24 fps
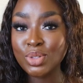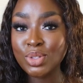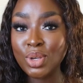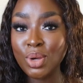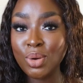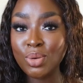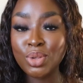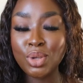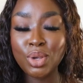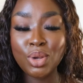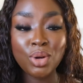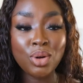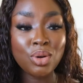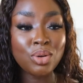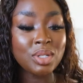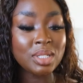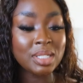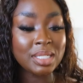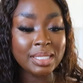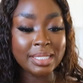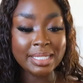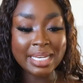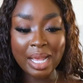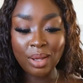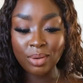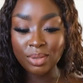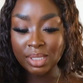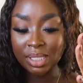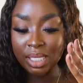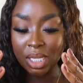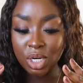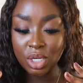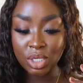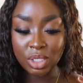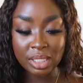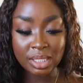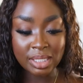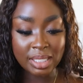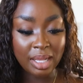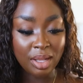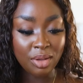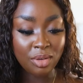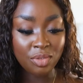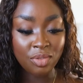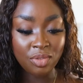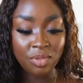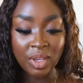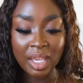So your girl is dousing
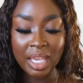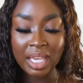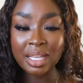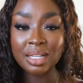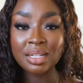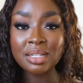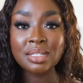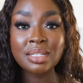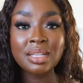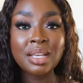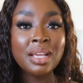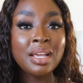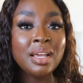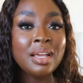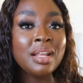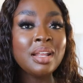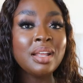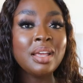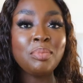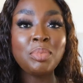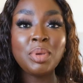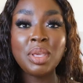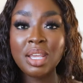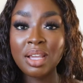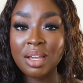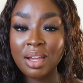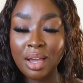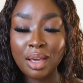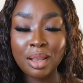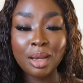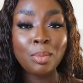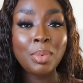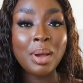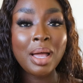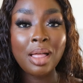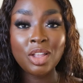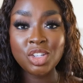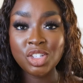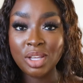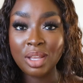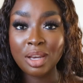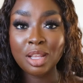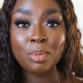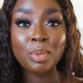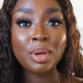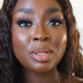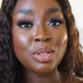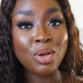herself and being
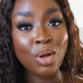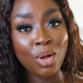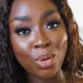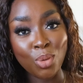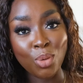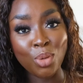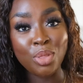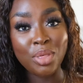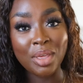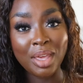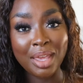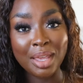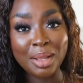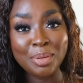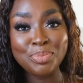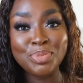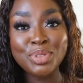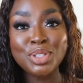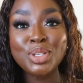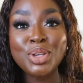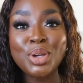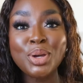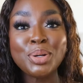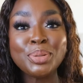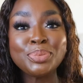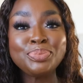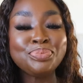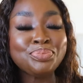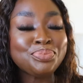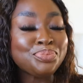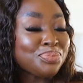unapologetic about the whole thing. So